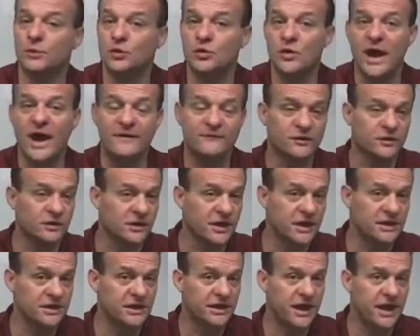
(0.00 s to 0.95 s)
graphical
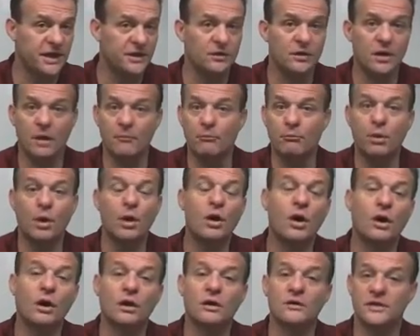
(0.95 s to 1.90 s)
indicator, a
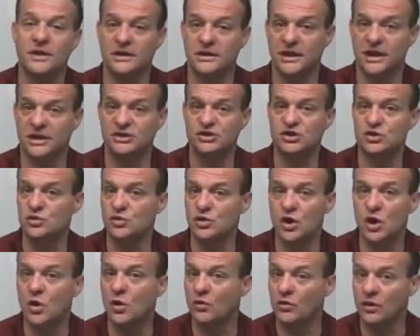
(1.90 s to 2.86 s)
bar, that lets you
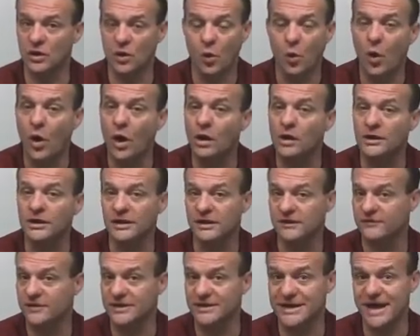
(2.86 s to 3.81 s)
know the quality
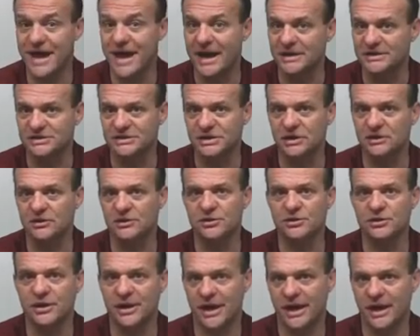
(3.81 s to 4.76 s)
of the data signal
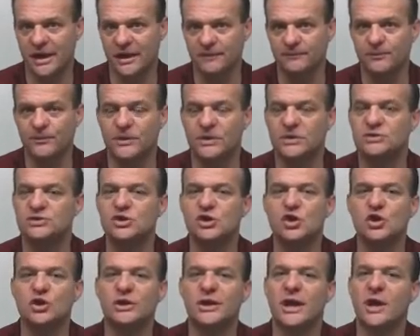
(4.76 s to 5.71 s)
you're getting, so
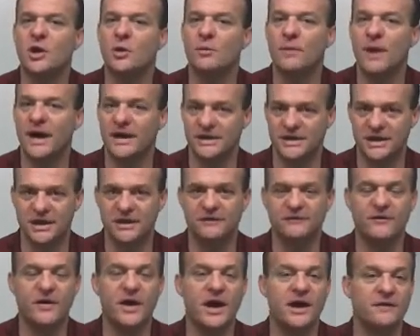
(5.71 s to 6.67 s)
you can help
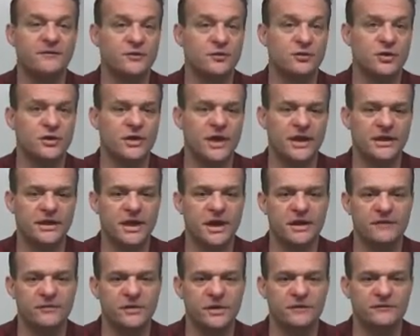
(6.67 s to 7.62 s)
identify if you're in that
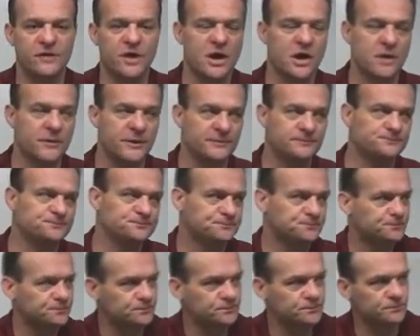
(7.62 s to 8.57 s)
kind of an environment.
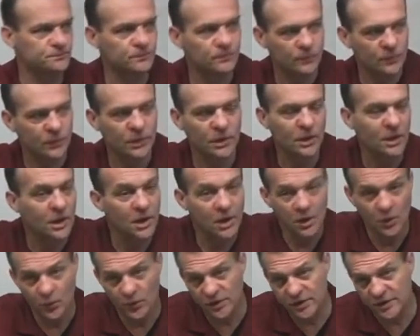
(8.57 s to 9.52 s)

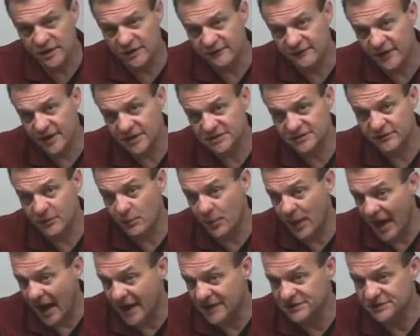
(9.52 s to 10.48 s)
What are the effects of a
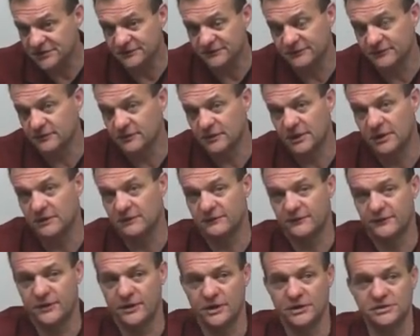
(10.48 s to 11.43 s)
passive
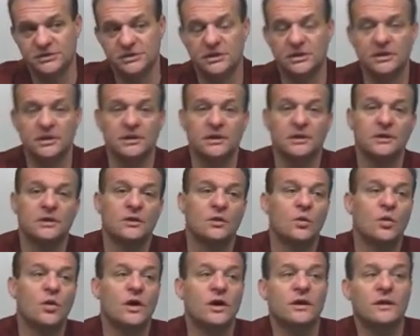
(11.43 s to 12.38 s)
interference?
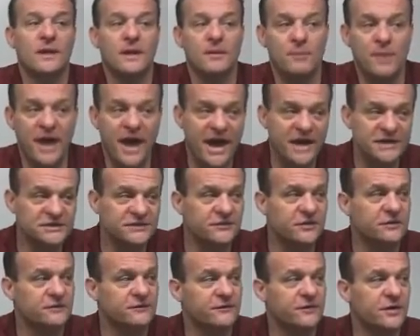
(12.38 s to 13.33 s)
Well, a passive
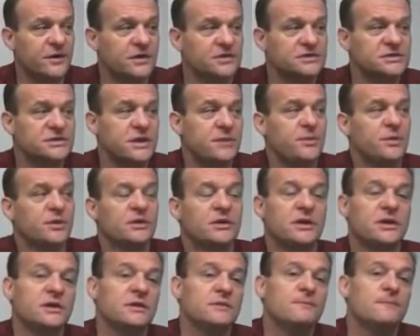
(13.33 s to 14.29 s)
interference
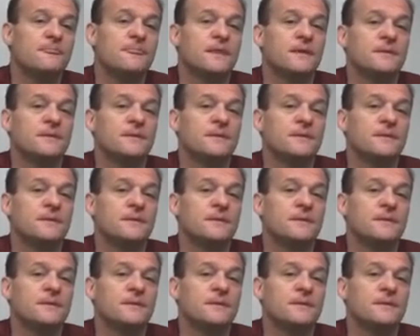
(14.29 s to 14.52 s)
typically